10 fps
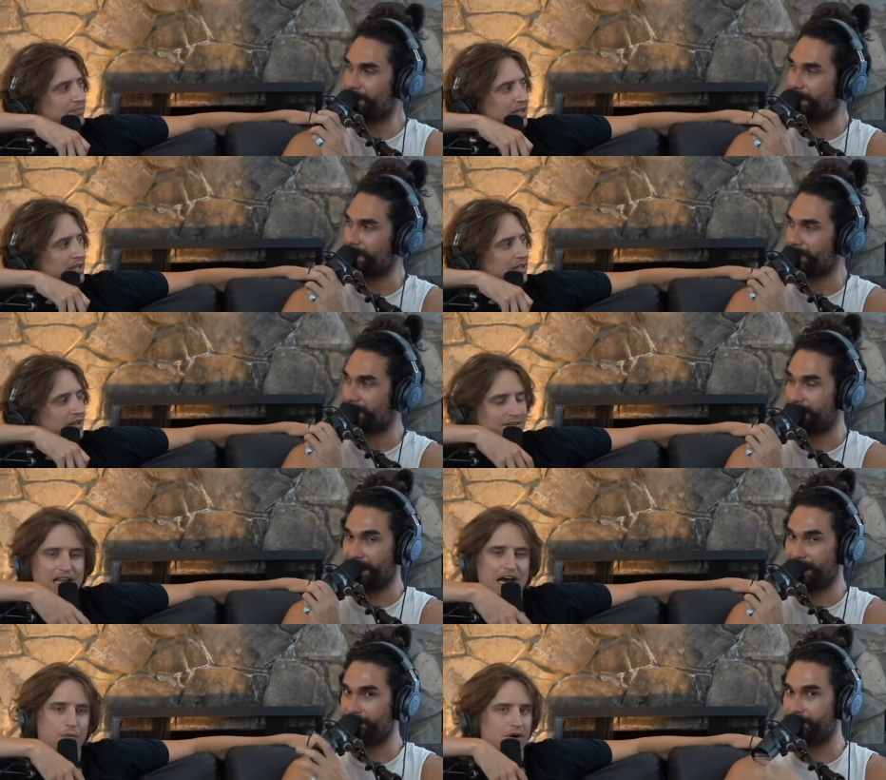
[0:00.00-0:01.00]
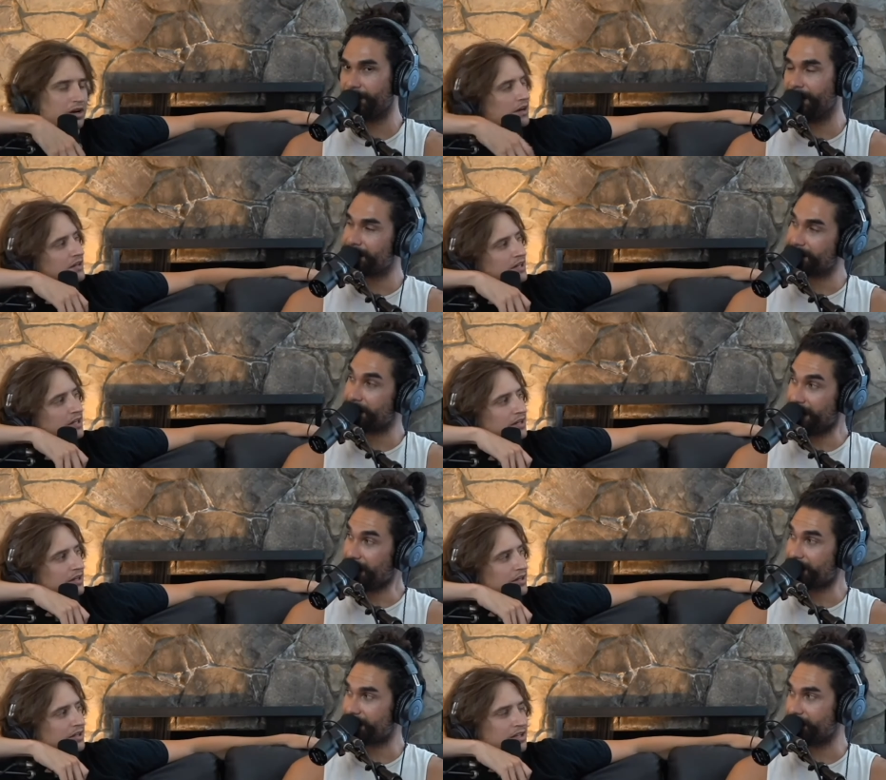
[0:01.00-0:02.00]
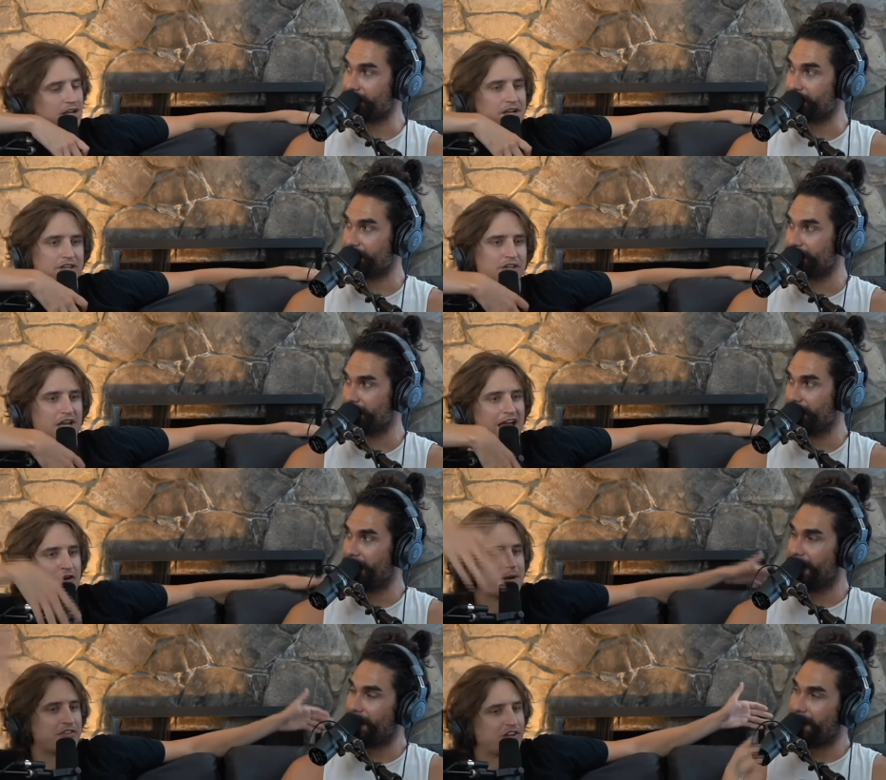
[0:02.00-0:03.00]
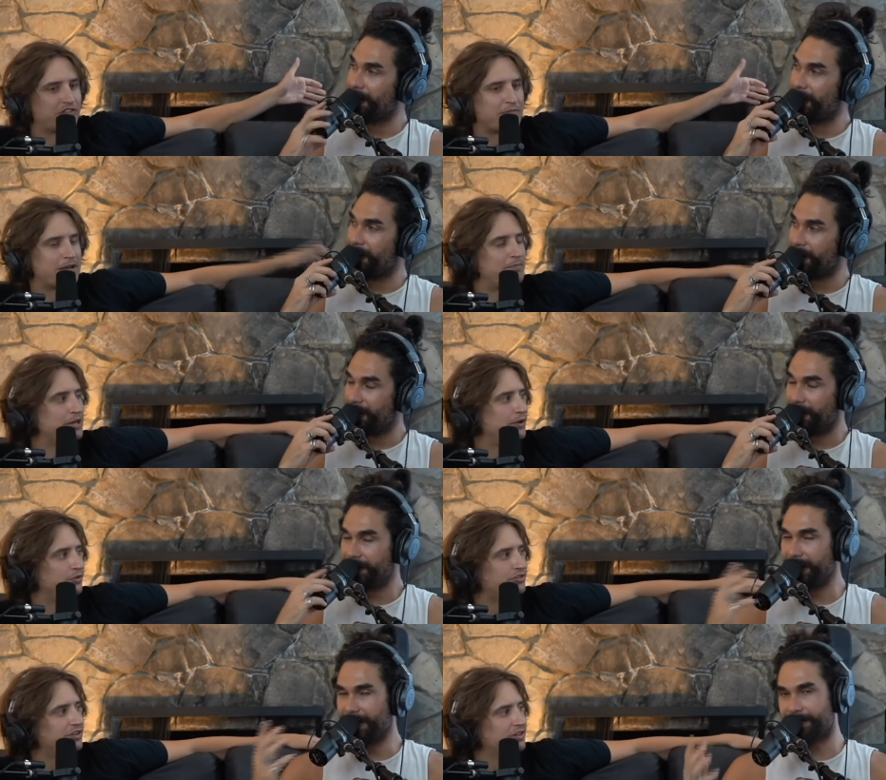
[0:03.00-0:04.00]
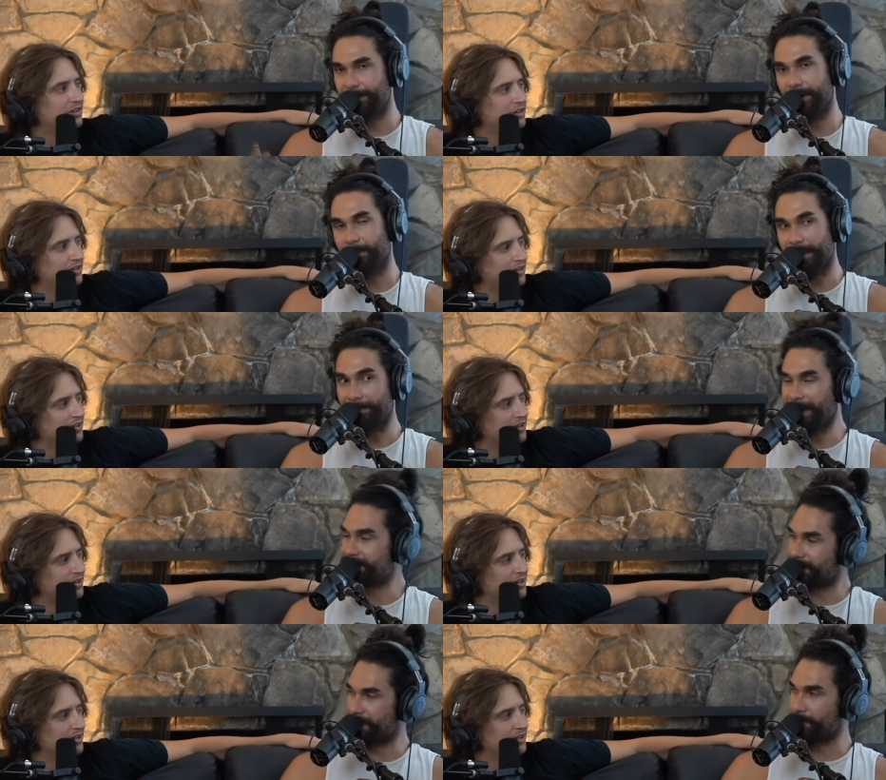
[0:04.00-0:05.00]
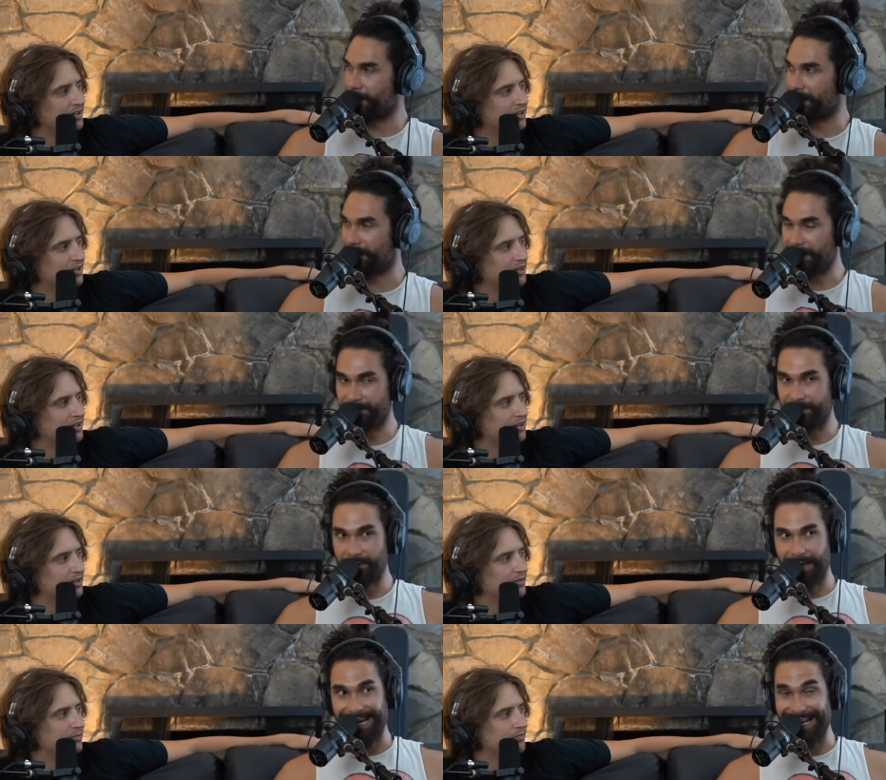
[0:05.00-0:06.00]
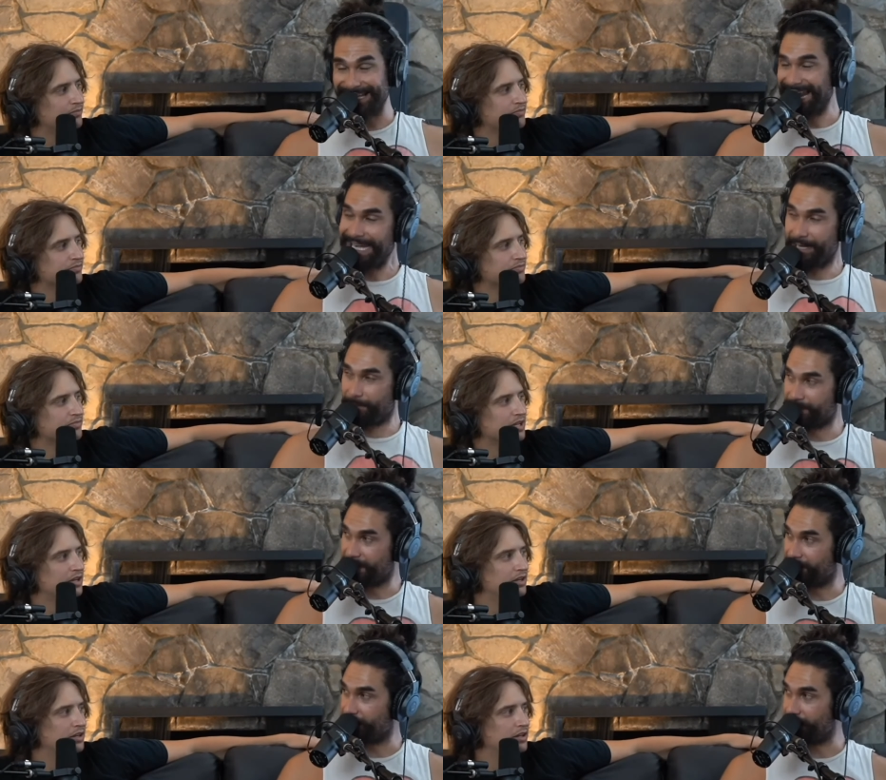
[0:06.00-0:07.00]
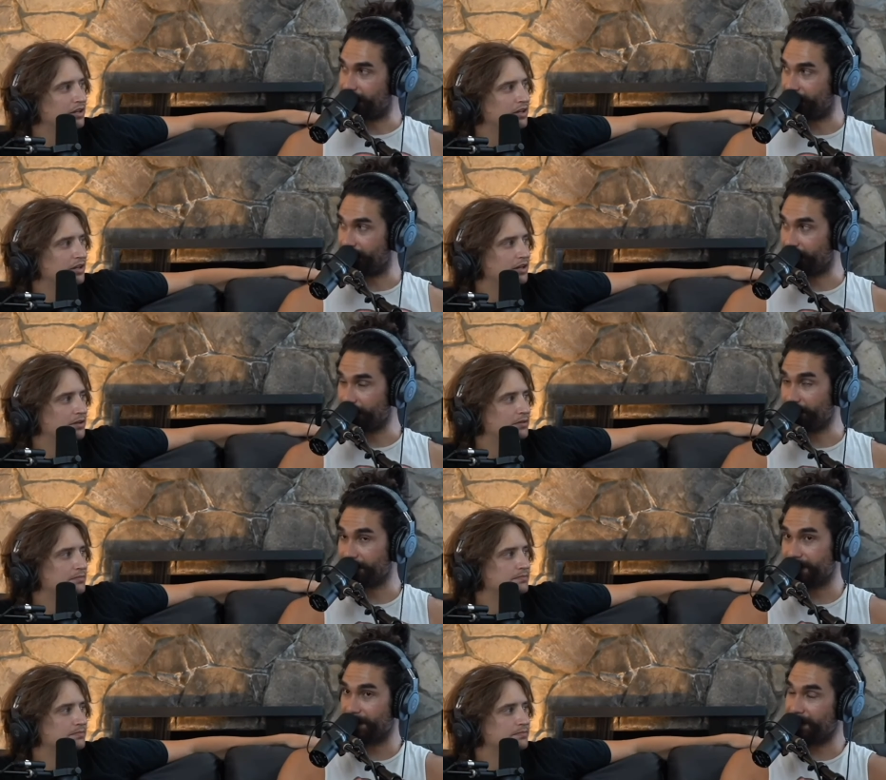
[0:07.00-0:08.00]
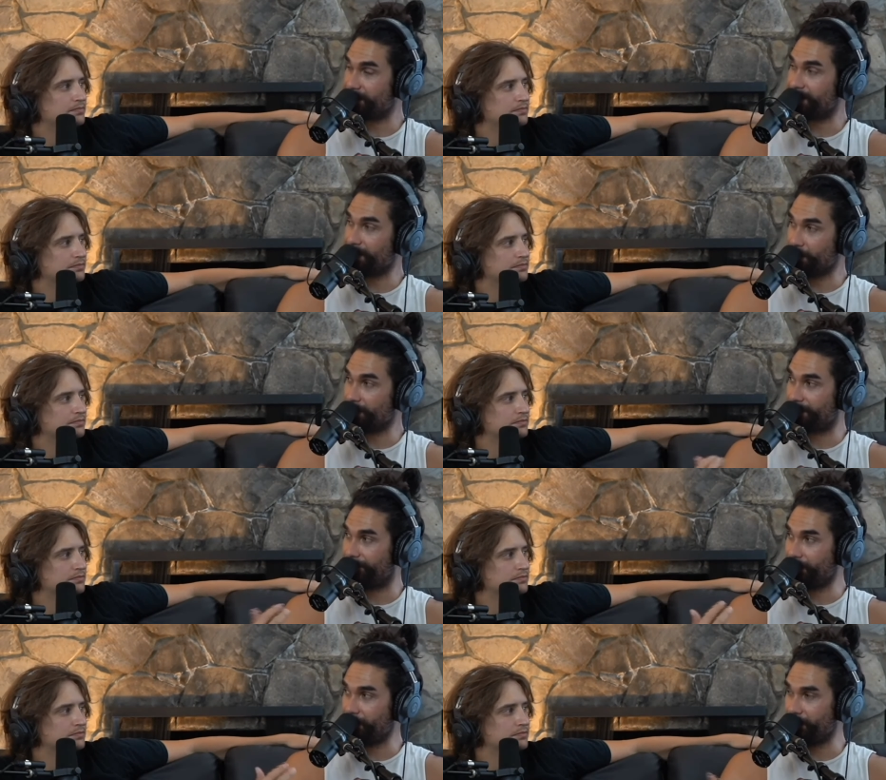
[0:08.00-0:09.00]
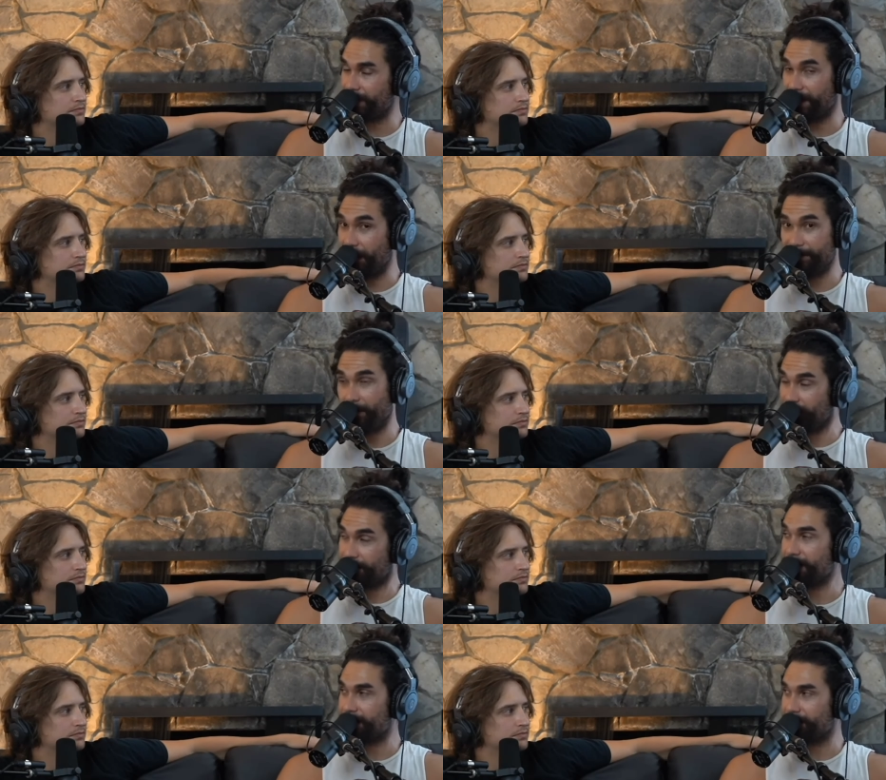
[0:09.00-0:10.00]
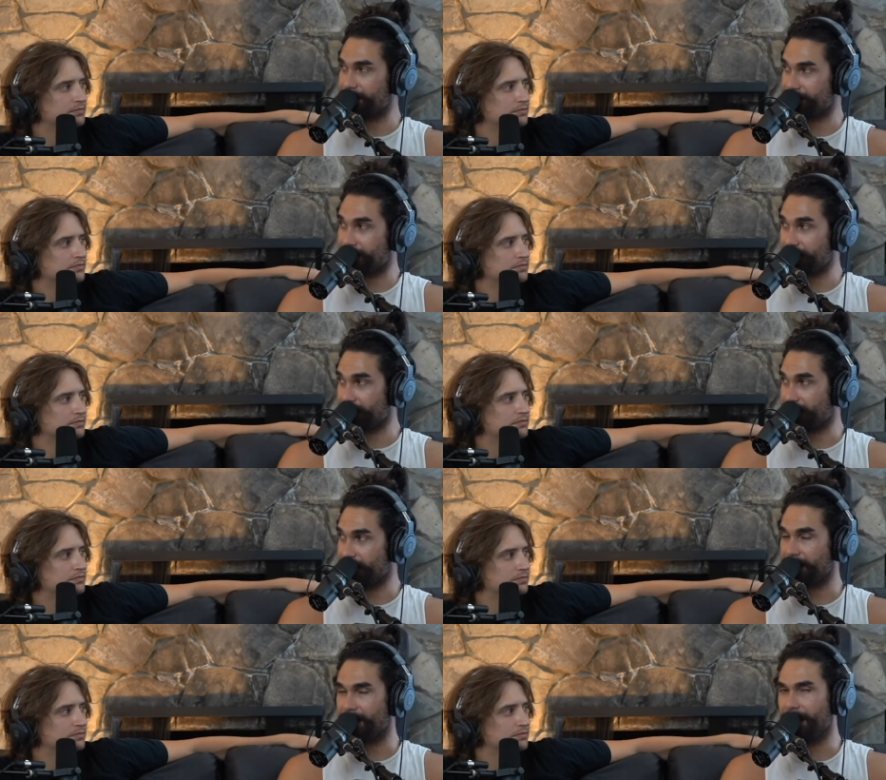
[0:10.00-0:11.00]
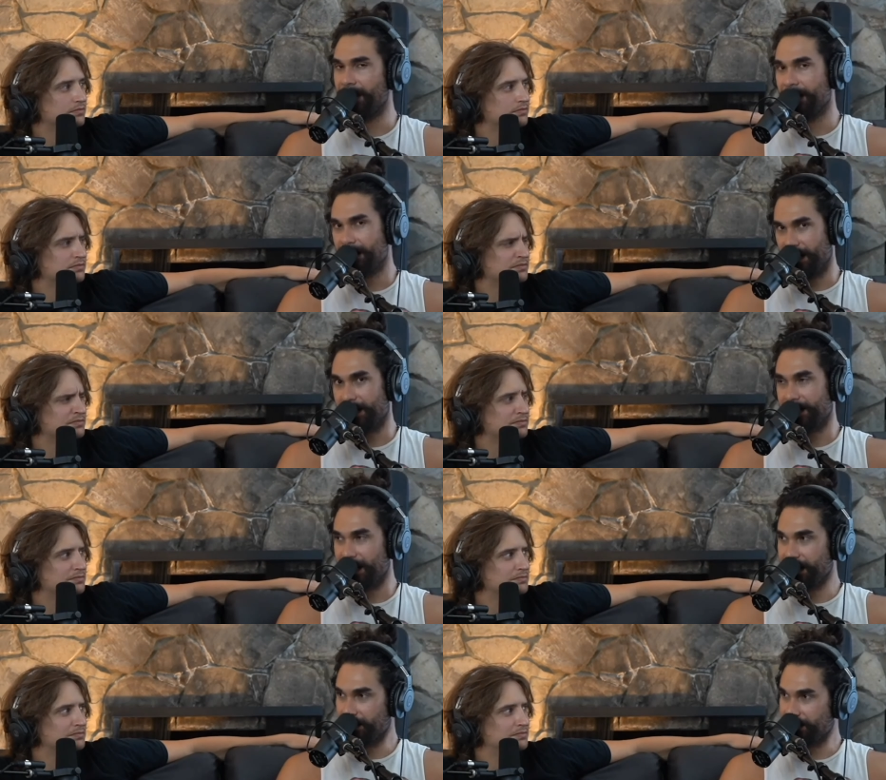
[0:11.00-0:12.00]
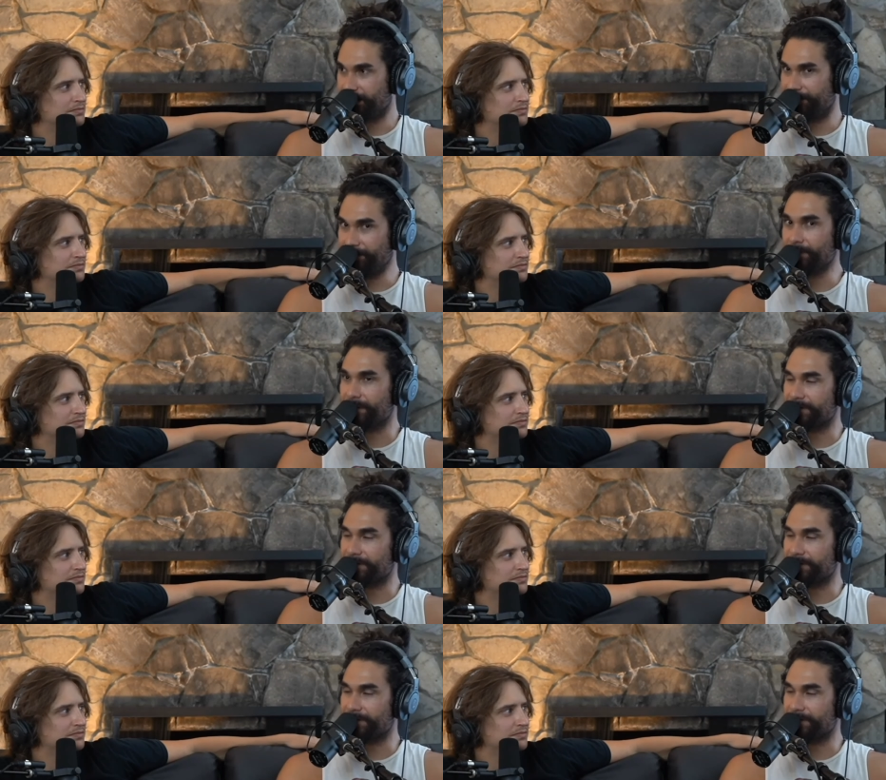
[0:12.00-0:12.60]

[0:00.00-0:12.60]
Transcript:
Speaker 1: realize that a no. lot of them. So, yes, dude. Everybody says they've been abused. Yes, but no, but like my 600 pound life, dude. Like 90 percent of them had been abused, and they just use food. And I'm an overeater, dude. So I totally get it like they use food as